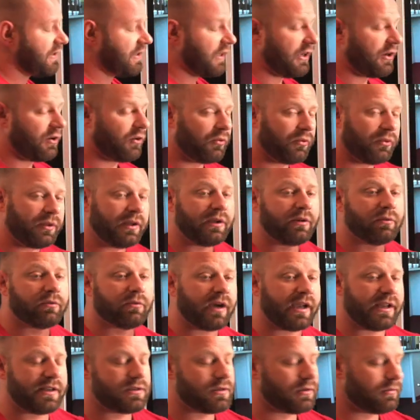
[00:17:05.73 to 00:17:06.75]
The only
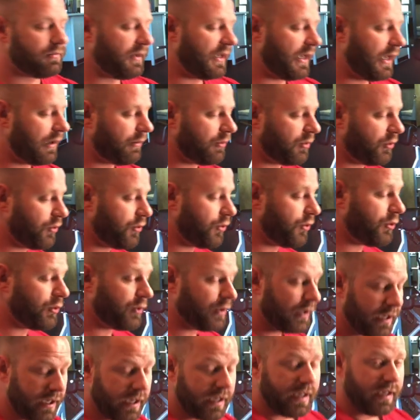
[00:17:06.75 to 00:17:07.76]
way to be able to
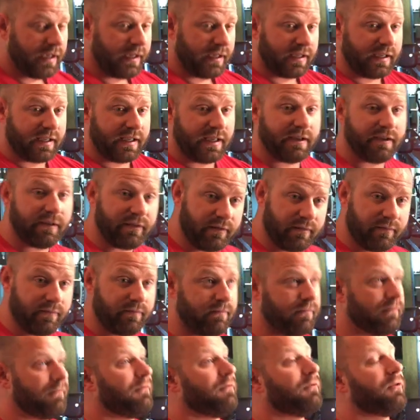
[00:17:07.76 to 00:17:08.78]
get
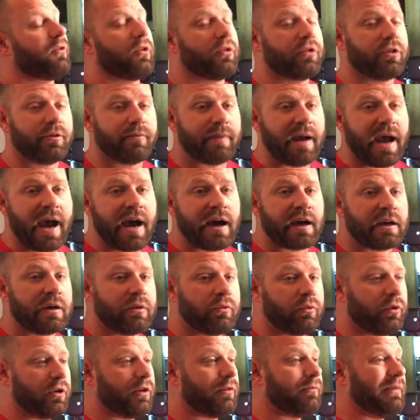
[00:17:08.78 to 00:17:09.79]
further back
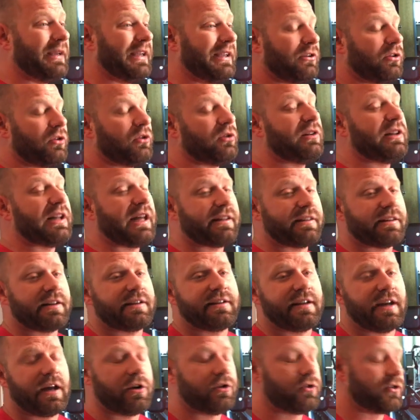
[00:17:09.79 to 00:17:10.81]
would be to let the
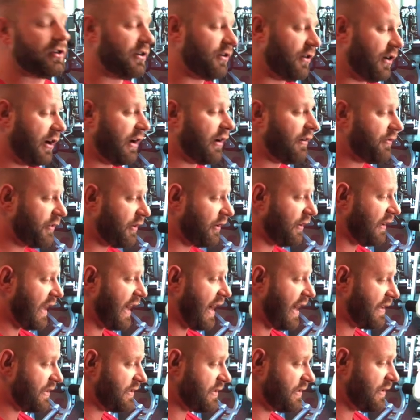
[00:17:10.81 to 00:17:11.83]
tension off the
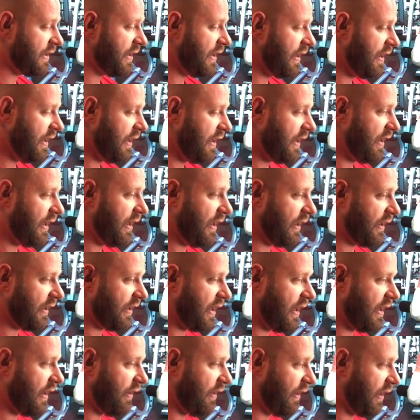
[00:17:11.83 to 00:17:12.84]
lats and
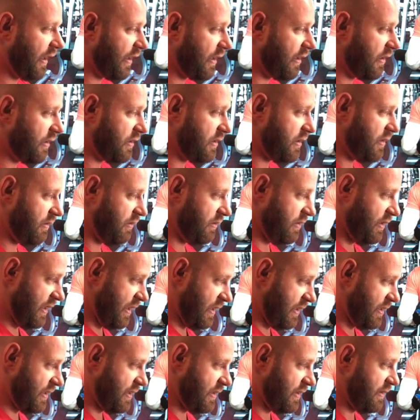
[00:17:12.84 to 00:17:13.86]
kind of like do
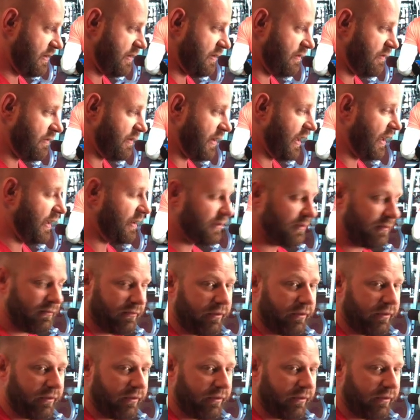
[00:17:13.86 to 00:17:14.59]
this, right?